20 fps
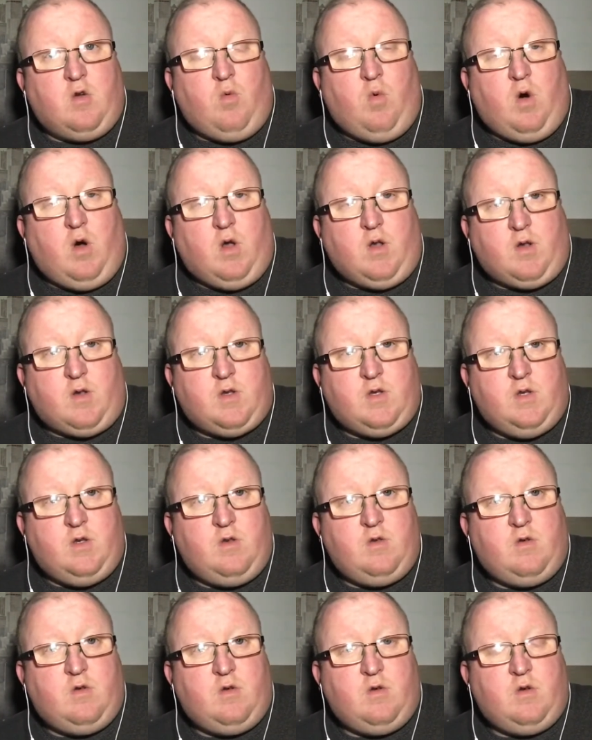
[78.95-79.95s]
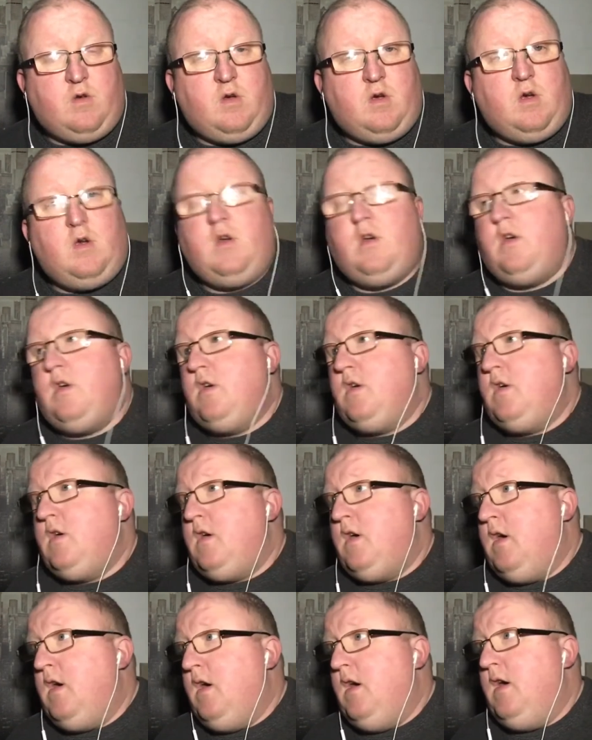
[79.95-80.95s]
Watson
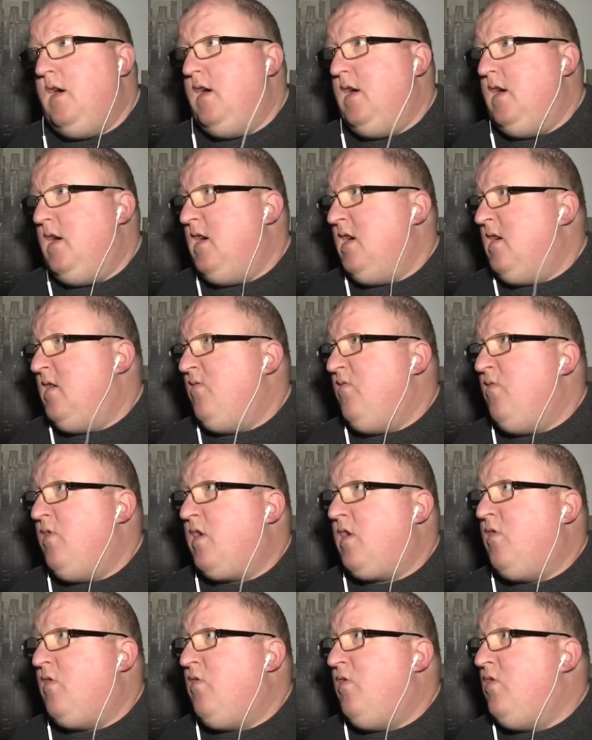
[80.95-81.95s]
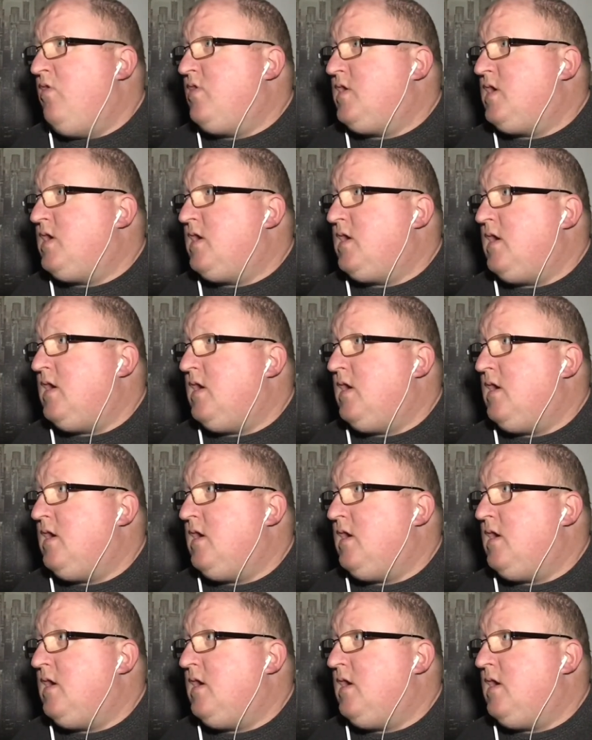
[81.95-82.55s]
recruits